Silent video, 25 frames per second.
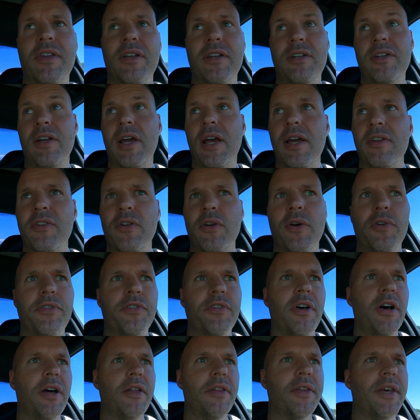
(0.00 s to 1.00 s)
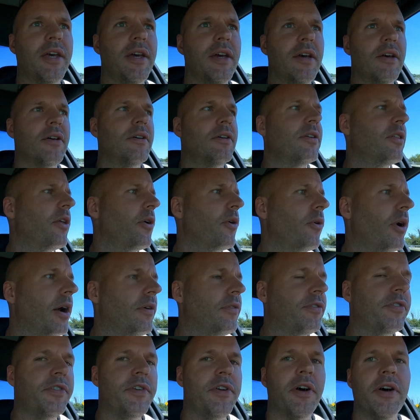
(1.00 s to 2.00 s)
Then you guys all saw the
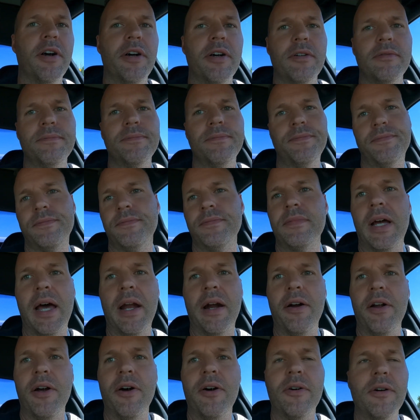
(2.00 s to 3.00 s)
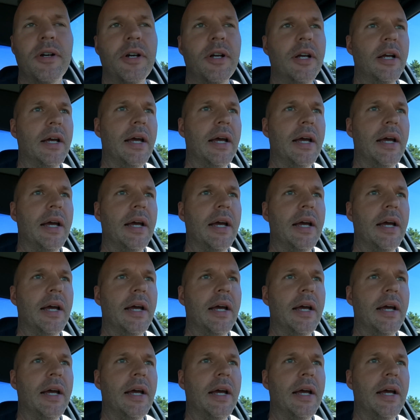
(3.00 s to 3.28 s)
rough start. I don't know.